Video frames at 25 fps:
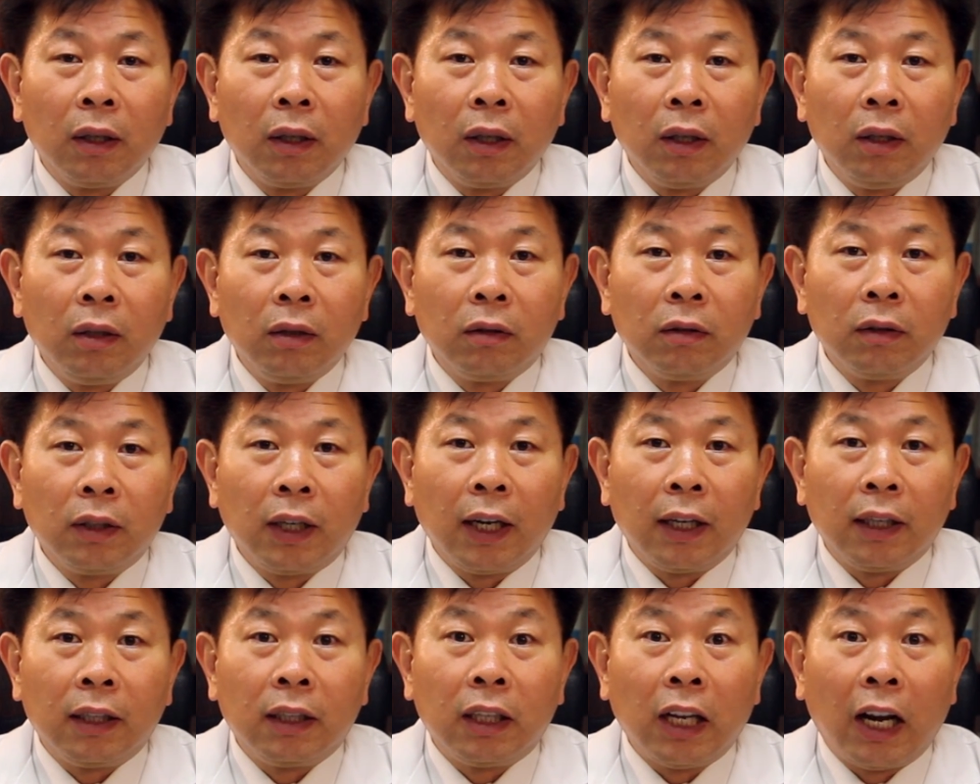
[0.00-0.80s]
you could
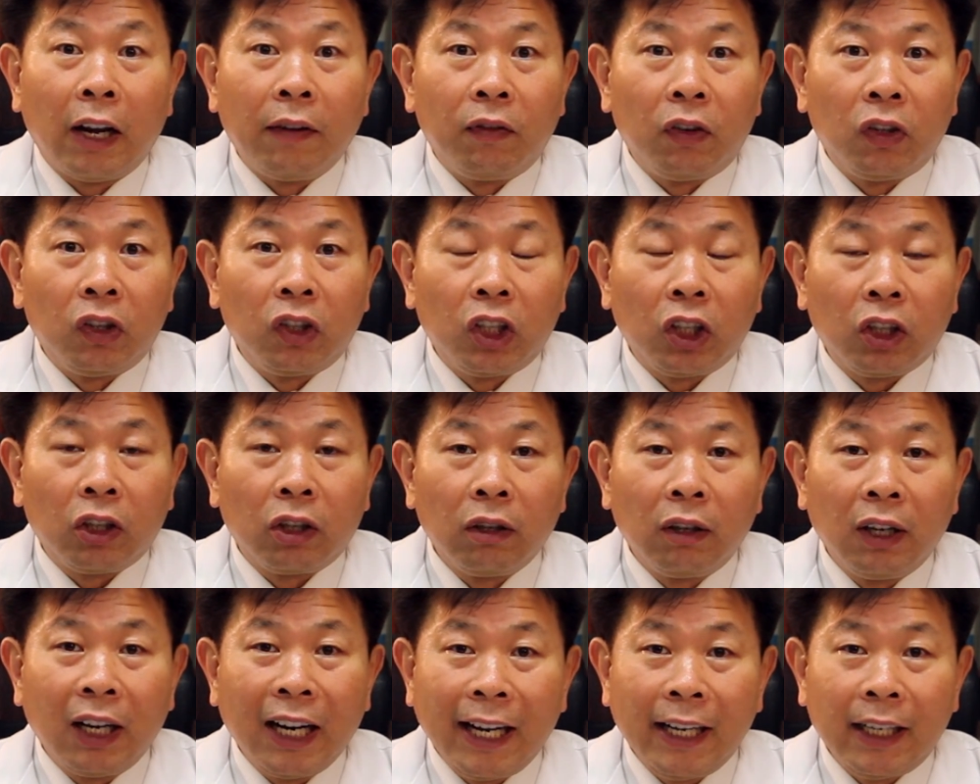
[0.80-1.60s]
get
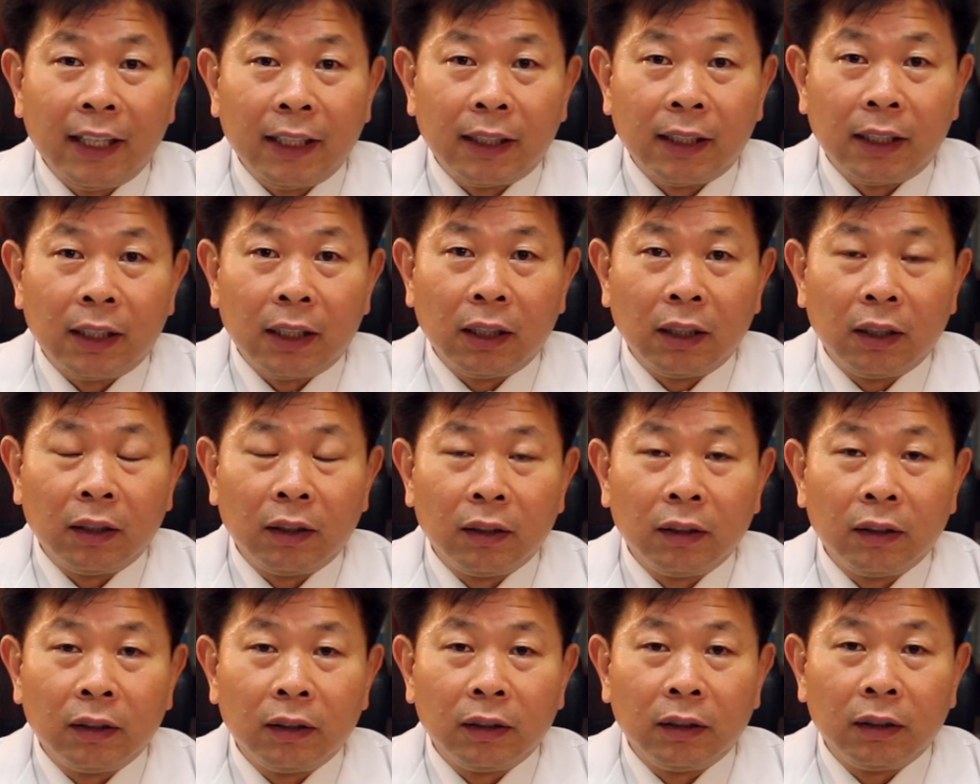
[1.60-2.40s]
diverticulitis,
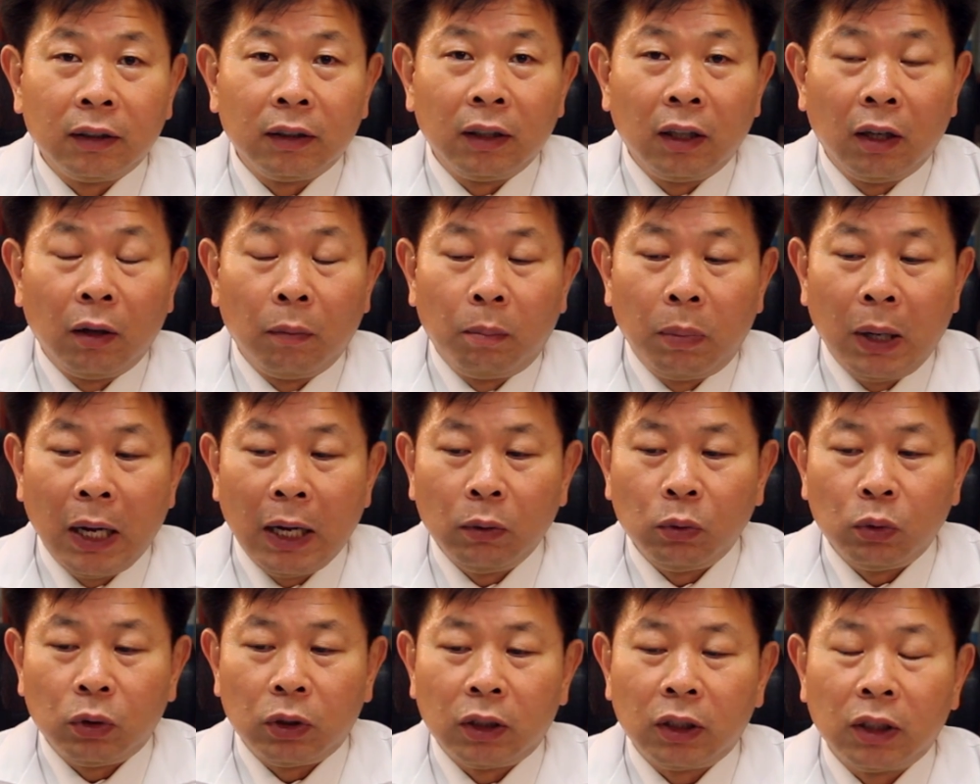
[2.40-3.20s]
a
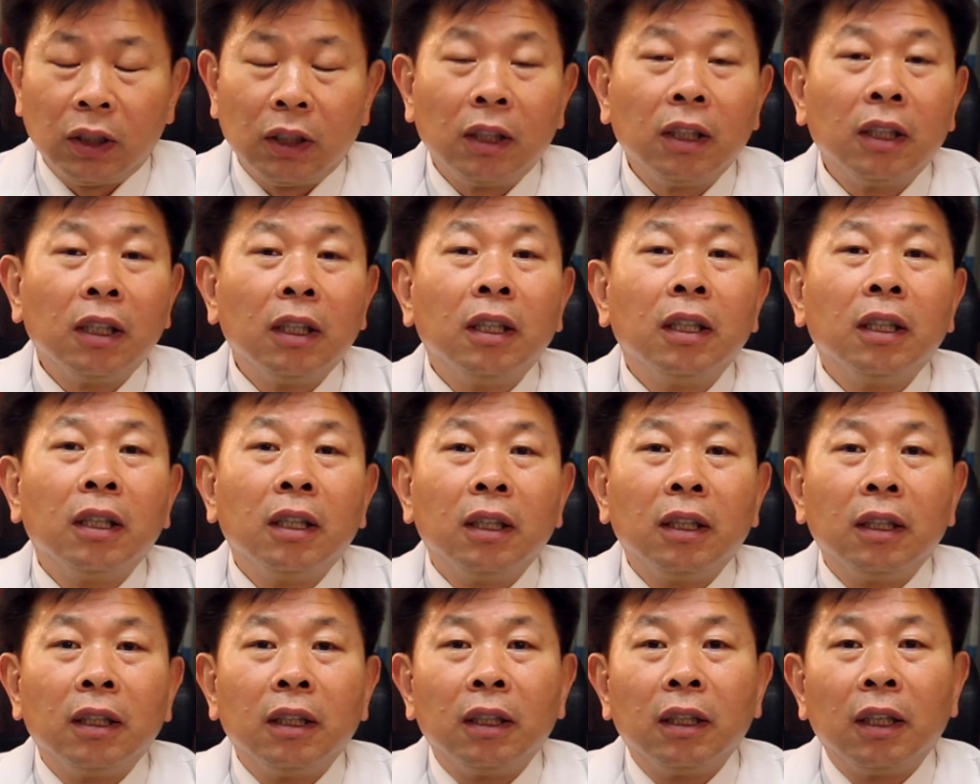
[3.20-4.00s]
pouch.
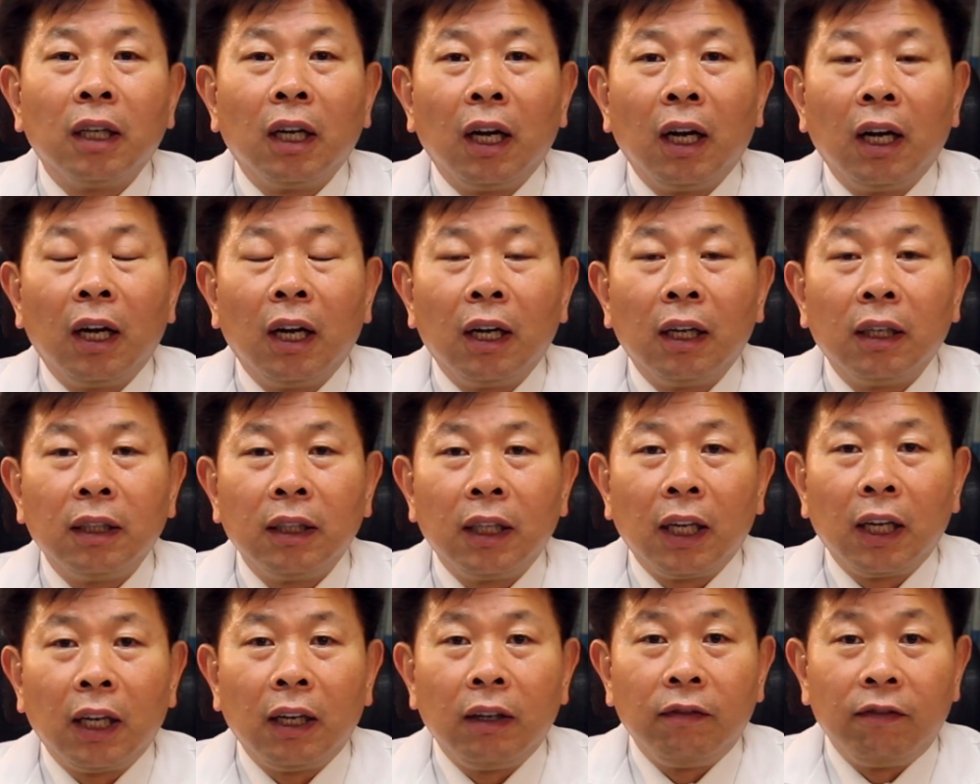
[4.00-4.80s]

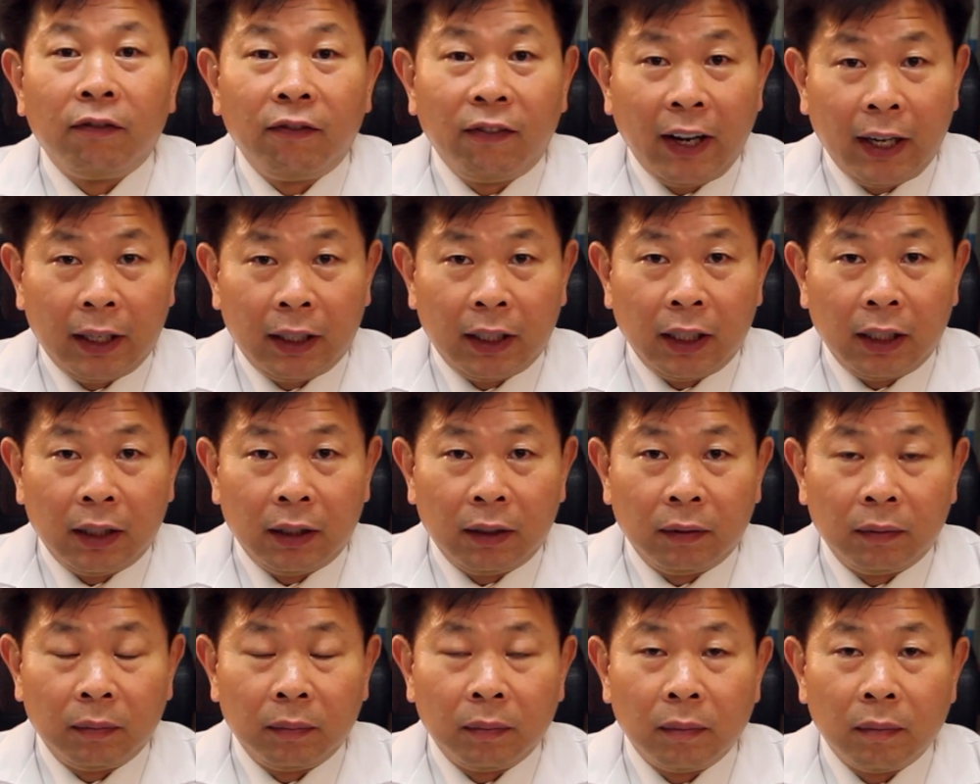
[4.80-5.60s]
They get infected.
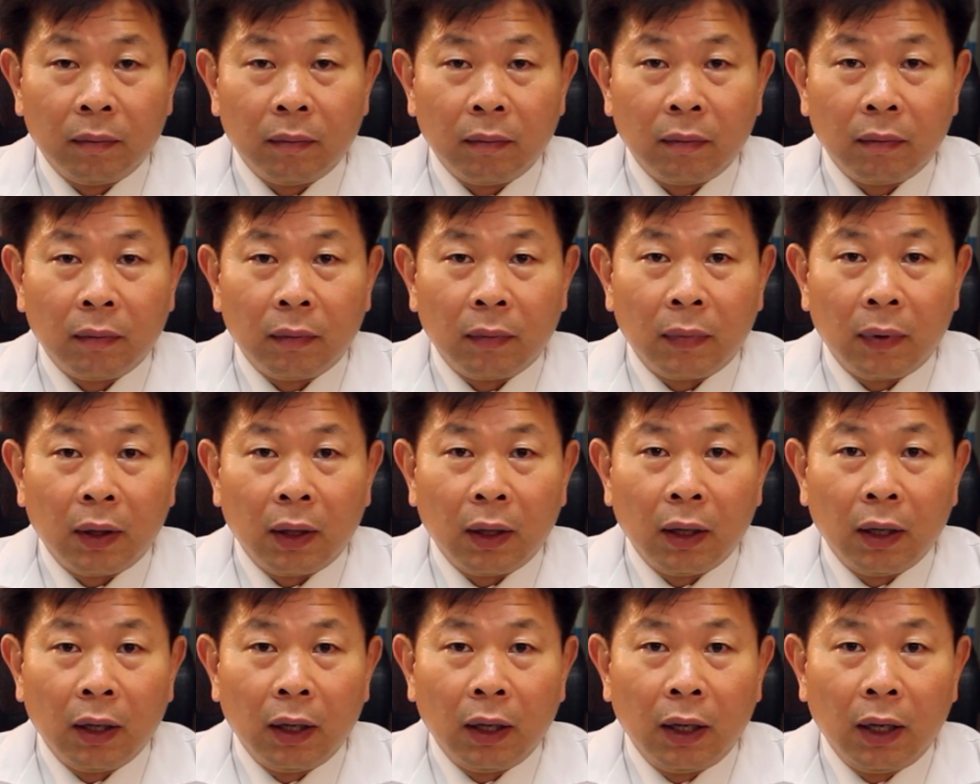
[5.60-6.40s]

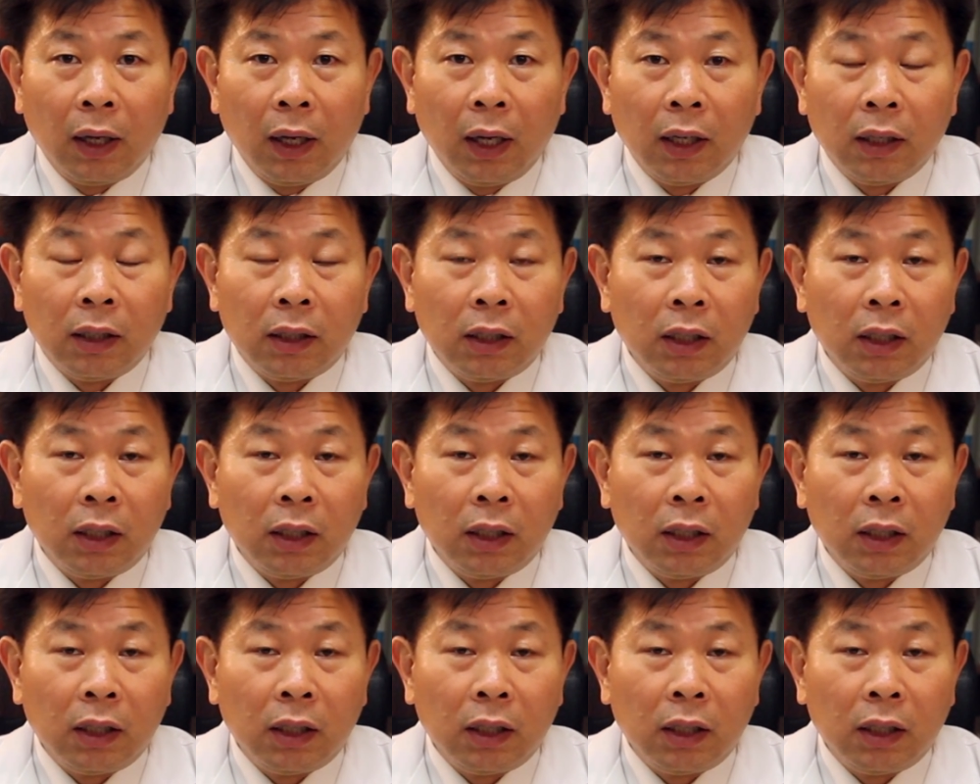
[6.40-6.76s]
And